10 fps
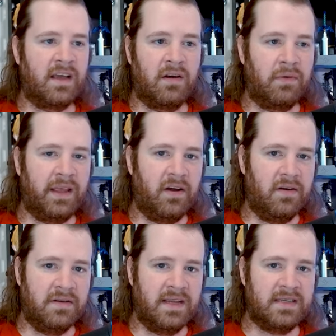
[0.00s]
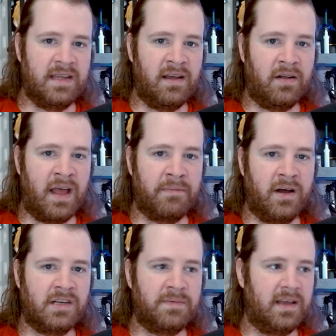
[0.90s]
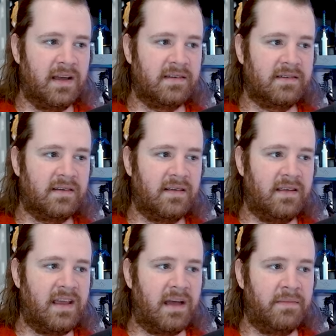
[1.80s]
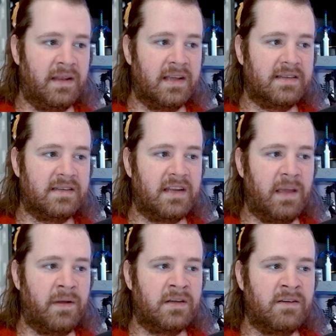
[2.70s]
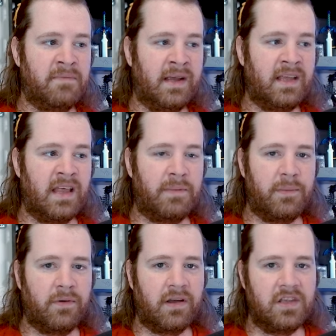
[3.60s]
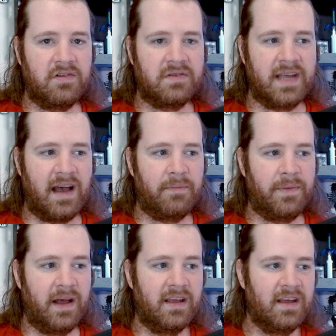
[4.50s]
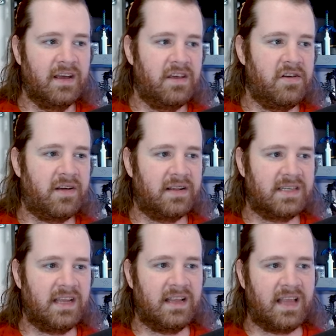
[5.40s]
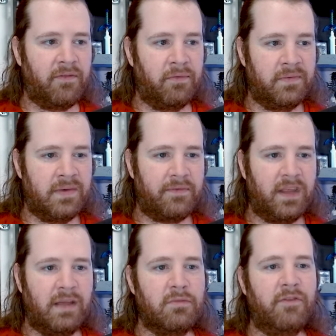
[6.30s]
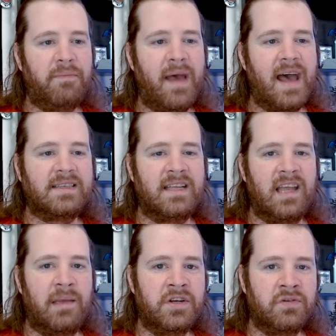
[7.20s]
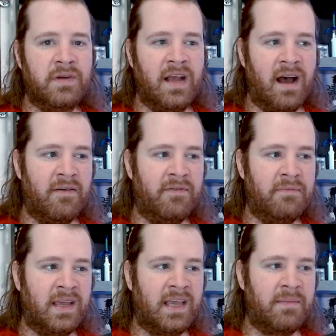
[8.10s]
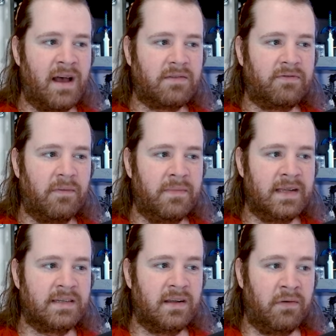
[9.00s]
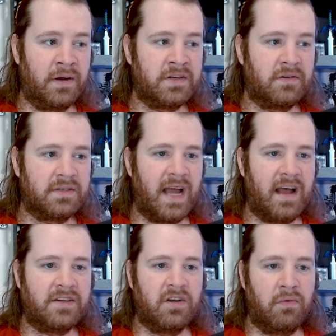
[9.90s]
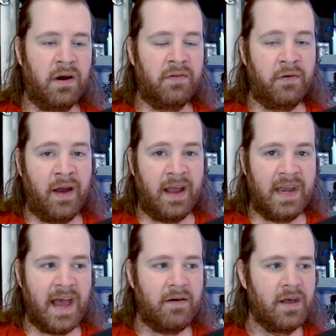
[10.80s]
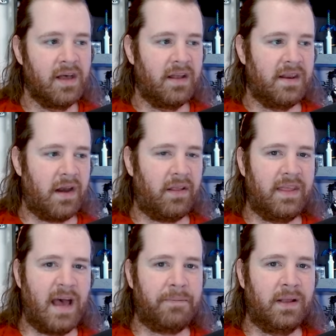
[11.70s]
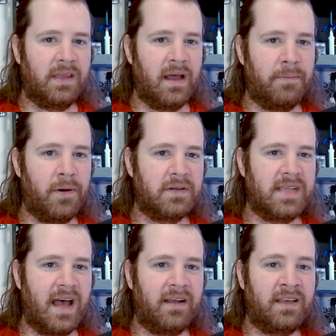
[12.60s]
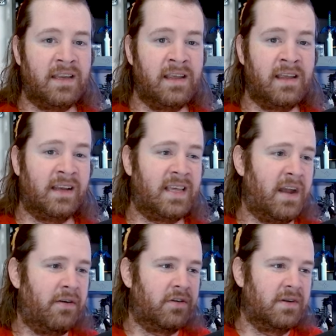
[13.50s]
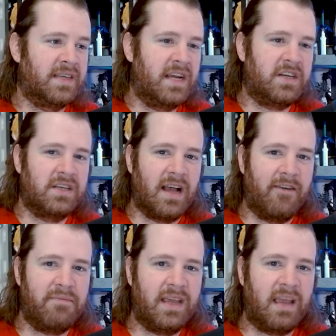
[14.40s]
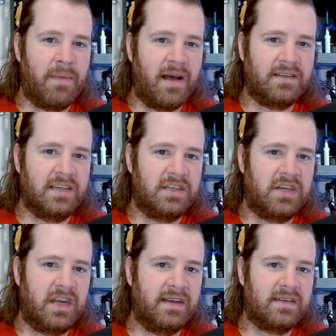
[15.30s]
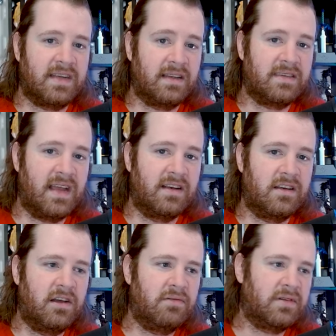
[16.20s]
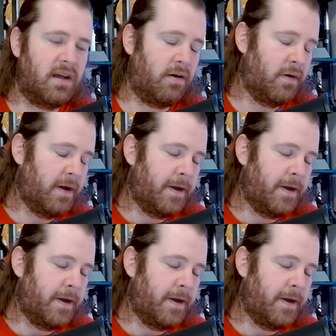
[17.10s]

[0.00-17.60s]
going to really hurt Disney all that much, because yeah, I mean, this is an image of Mickey that people can use now, but you can see that they've definitely moved past the imagery of Mickey Mouse from this original style to where they're at now. Not only that, but the personality and characterizations of Mickey Mouse has changed since then too. So